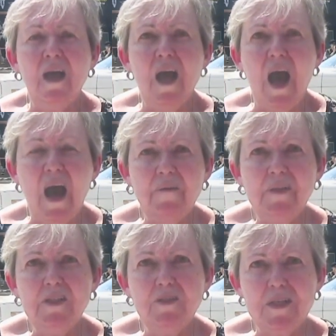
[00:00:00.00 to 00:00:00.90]

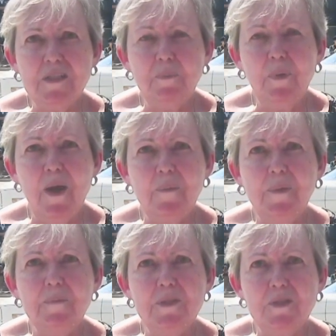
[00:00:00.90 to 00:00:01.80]
haven't addressed the
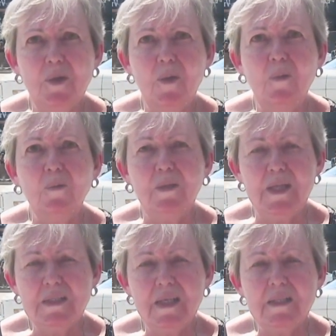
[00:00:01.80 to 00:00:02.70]
problem, so
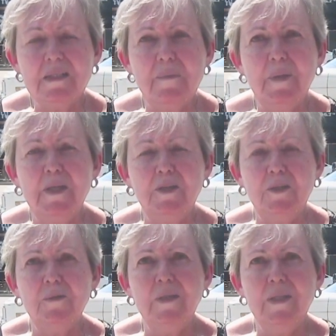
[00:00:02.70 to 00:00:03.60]
let's get somebody
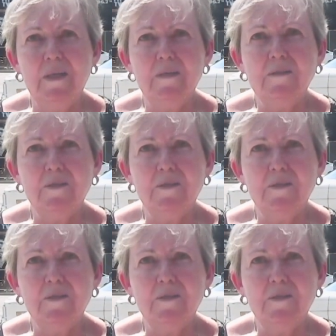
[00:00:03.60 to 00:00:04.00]
new in there